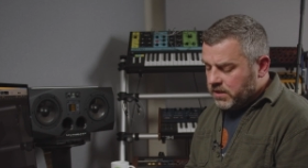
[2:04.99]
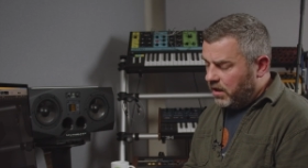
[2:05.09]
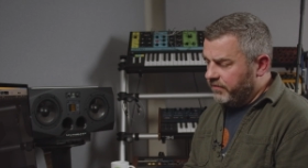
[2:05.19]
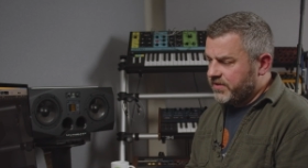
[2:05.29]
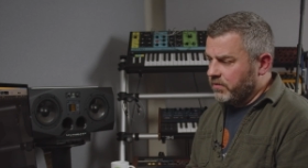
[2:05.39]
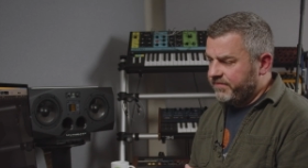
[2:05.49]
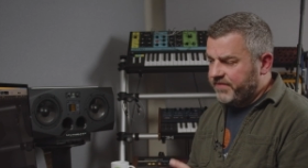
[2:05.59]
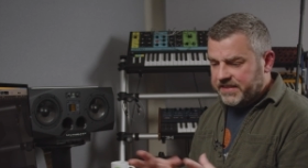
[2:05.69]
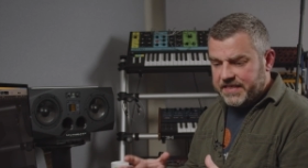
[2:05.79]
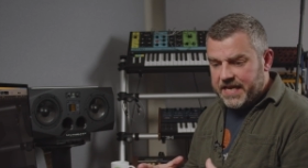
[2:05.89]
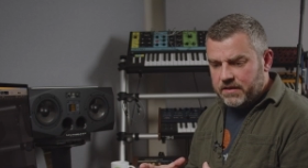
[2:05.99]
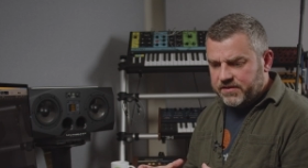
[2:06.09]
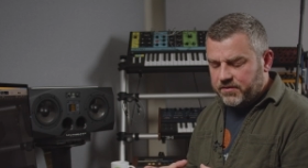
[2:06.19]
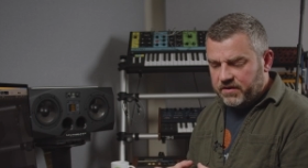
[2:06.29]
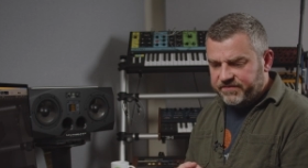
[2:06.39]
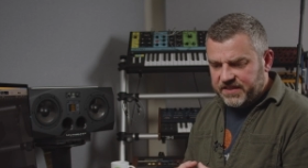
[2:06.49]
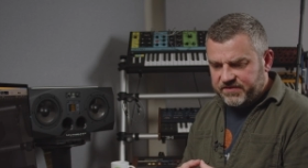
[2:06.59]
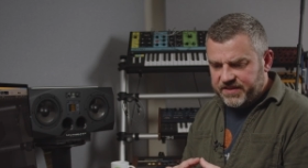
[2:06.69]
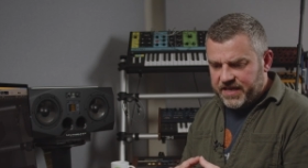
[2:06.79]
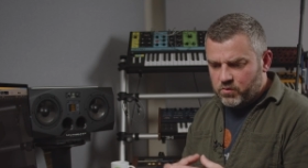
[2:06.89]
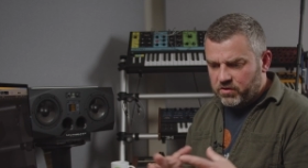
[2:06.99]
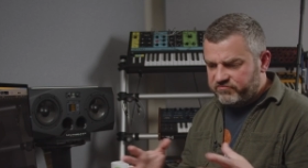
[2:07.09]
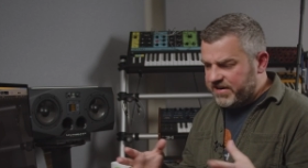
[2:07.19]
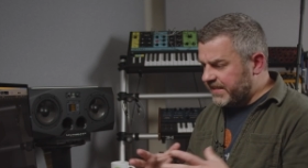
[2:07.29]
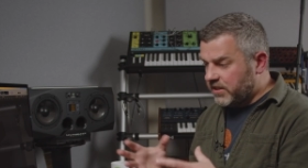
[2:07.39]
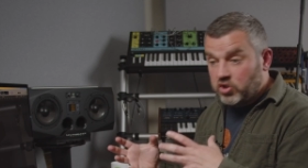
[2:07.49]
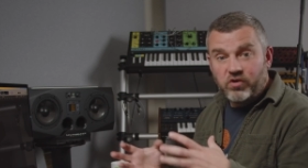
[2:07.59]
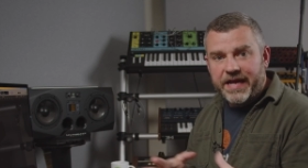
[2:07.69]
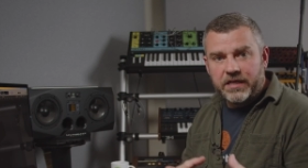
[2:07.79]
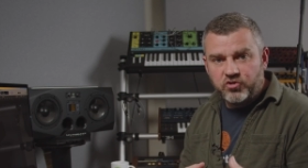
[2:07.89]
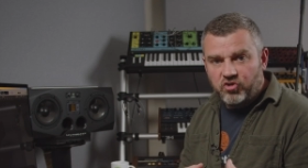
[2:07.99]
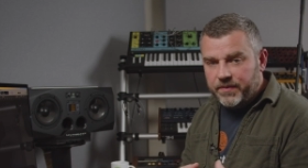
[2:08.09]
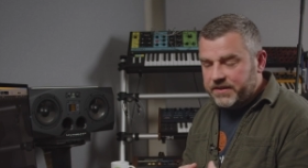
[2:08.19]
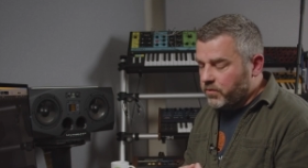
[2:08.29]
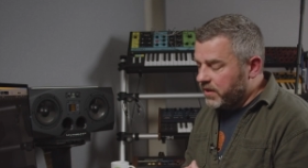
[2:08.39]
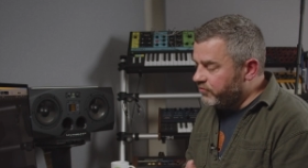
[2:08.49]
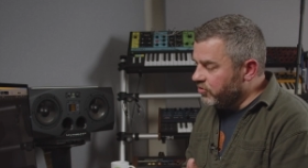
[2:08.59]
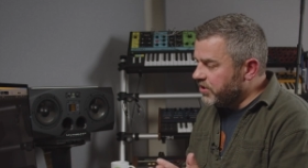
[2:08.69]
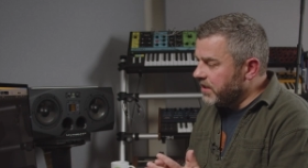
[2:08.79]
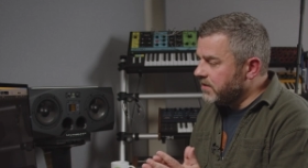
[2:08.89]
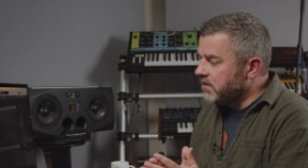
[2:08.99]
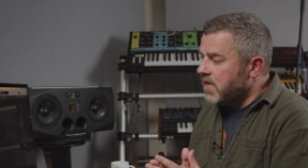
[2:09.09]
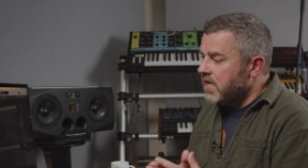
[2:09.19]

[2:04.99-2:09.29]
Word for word: of a sort of fixed length, so that effectively they were ready to drag and drop into other projects,